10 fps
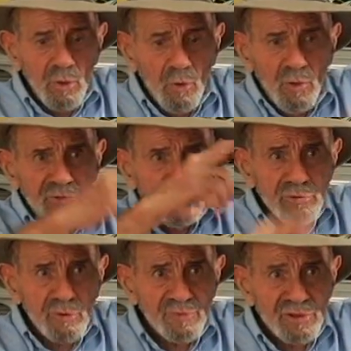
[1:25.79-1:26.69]
also
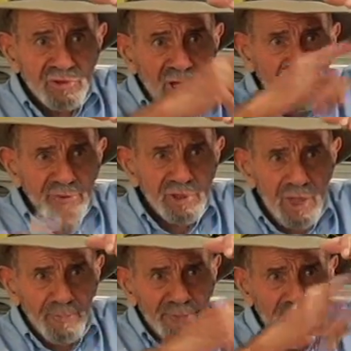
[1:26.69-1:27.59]
served a
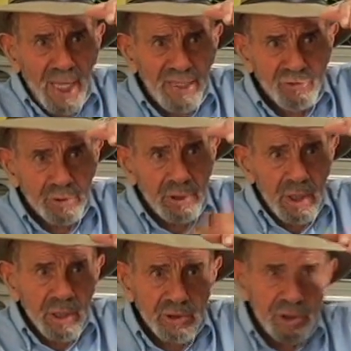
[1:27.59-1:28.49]
gyroscopic action,
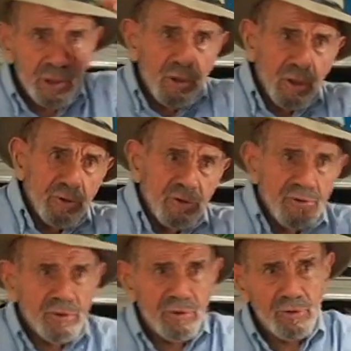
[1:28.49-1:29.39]
so your car
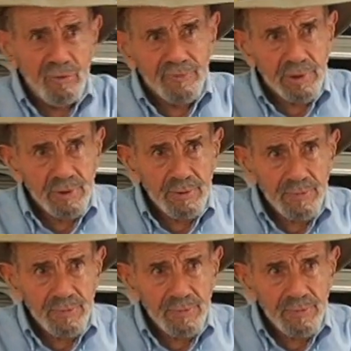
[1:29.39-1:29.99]
couldn't turn over.